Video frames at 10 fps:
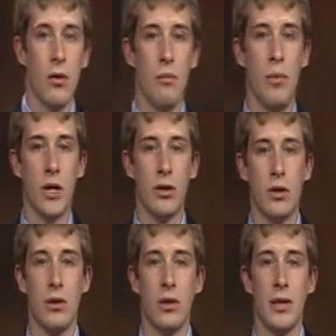but
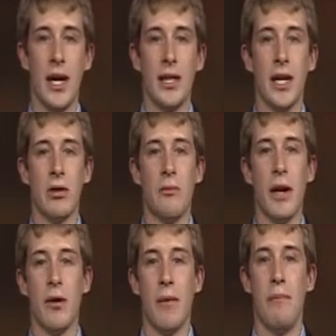saying that they're
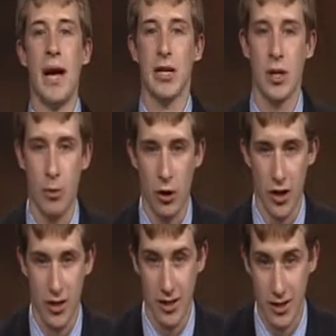better at basketball
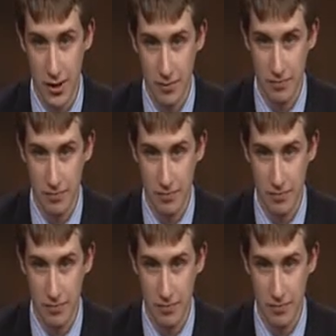than us.